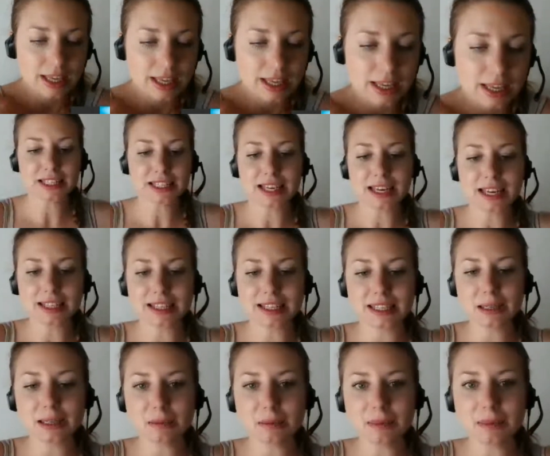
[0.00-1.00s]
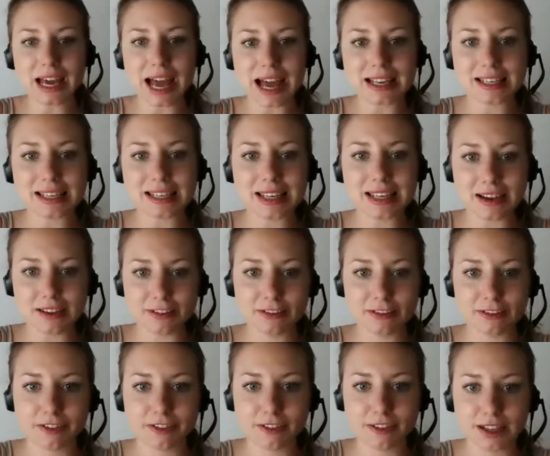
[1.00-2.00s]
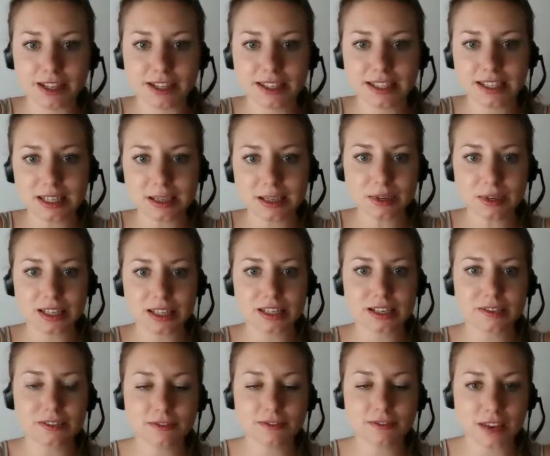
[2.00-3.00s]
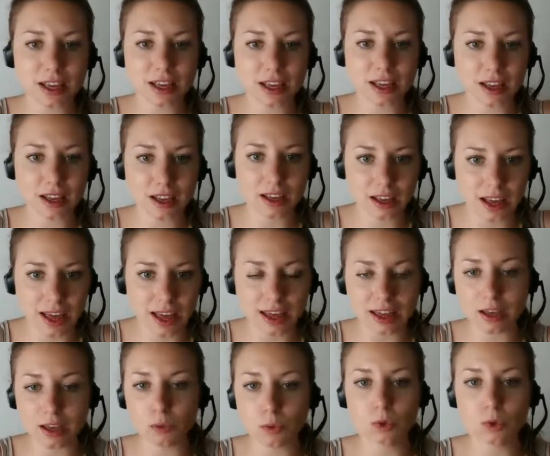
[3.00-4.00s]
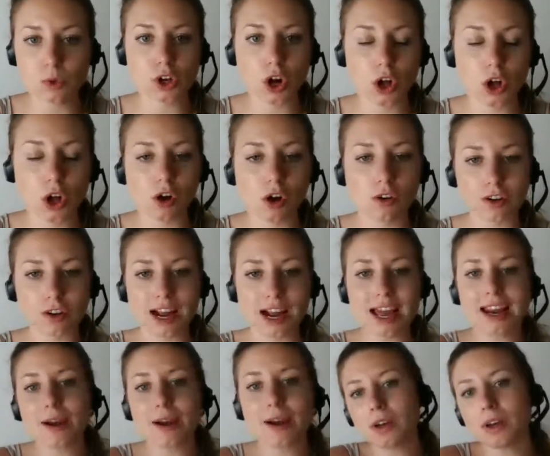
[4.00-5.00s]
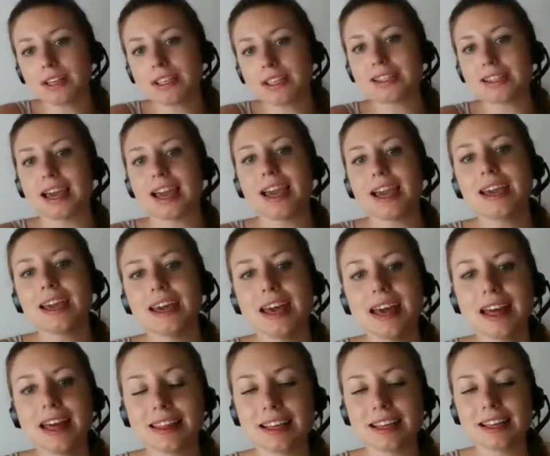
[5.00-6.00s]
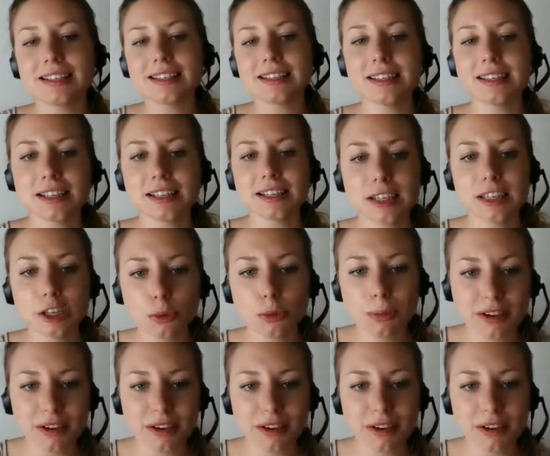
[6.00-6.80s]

I'm going to say it seemed as if. It seemed as if it was all over. And I want to say that this is a